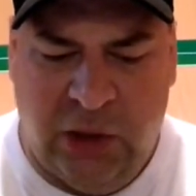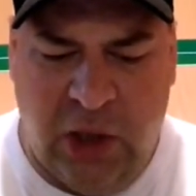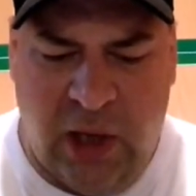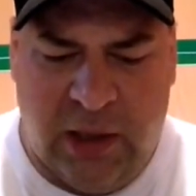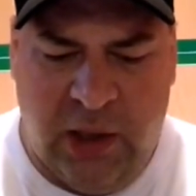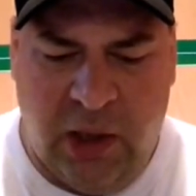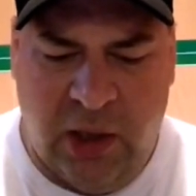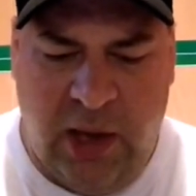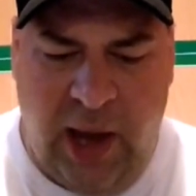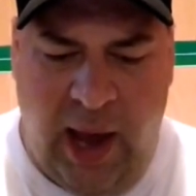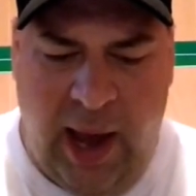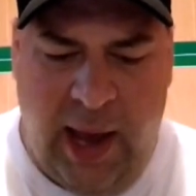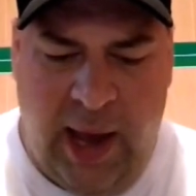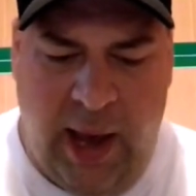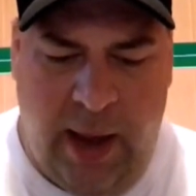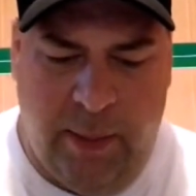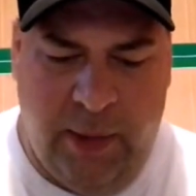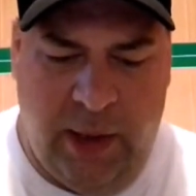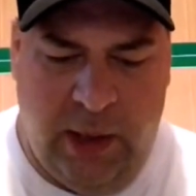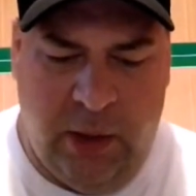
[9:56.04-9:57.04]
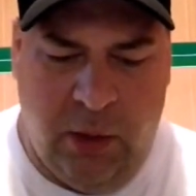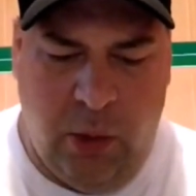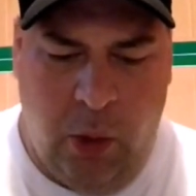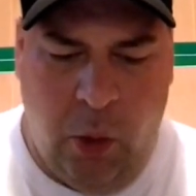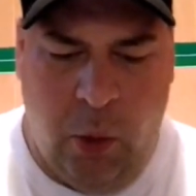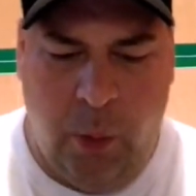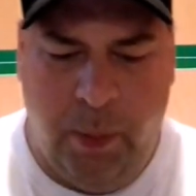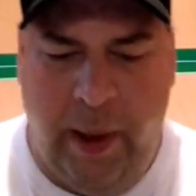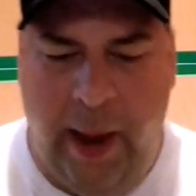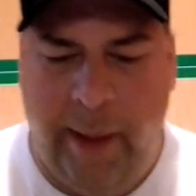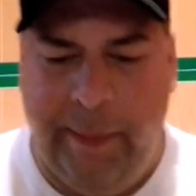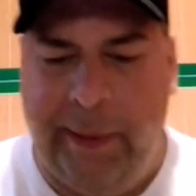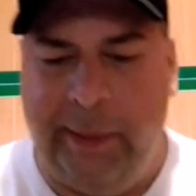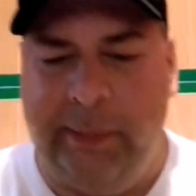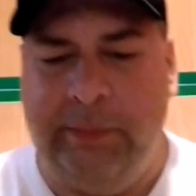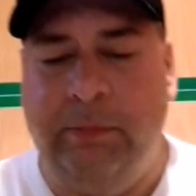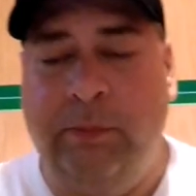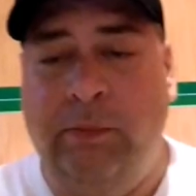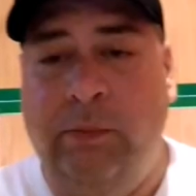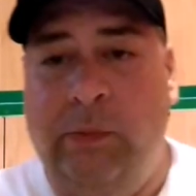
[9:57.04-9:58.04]
Technically, I am eating the whole
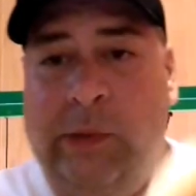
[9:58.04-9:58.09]
pepper.